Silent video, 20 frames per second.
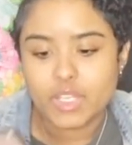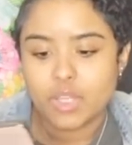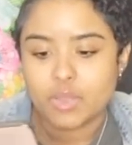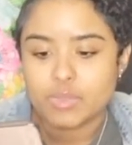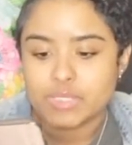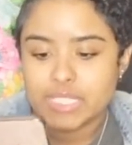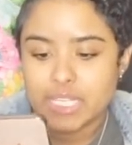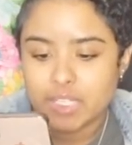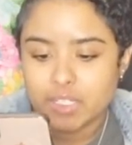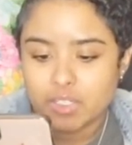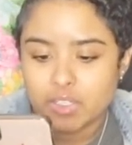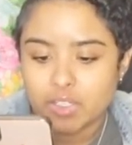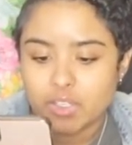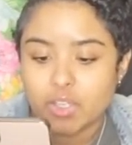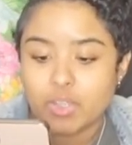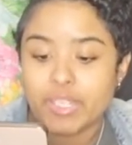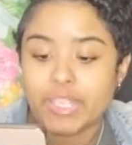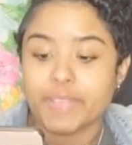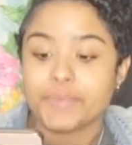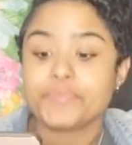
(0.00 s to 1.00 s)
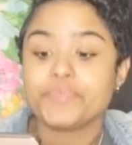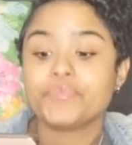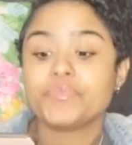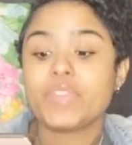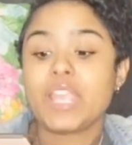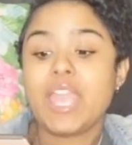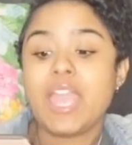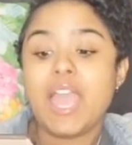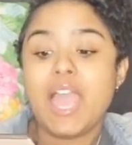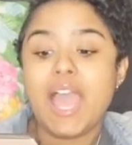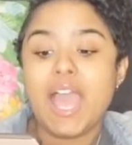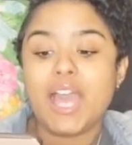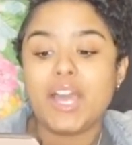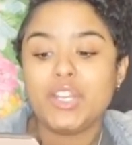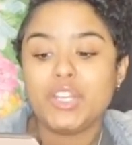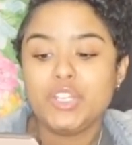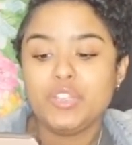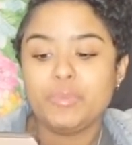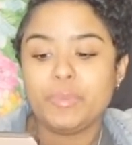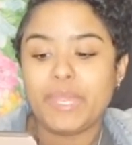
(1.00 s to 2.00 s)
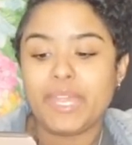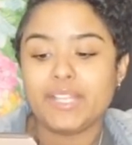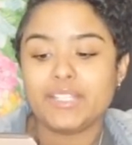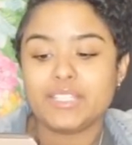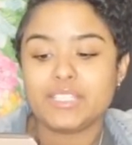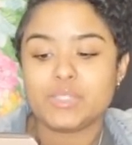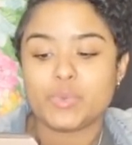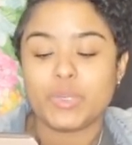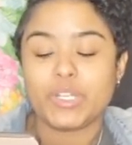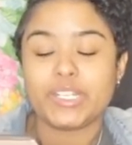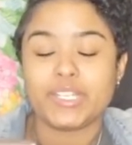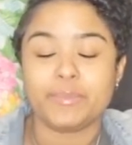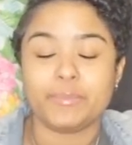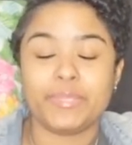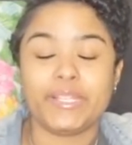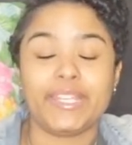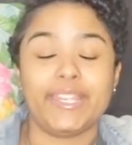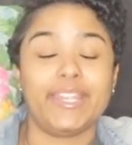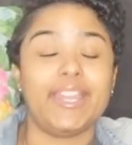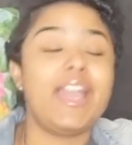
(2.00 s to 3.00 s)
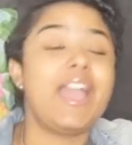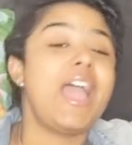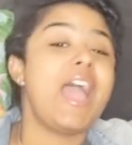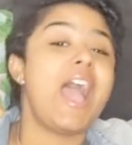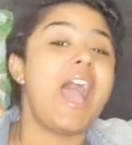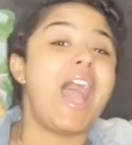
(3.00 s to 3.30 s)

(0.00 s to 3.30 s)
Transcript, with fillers: I was kind of, okay. How do you balance work and play?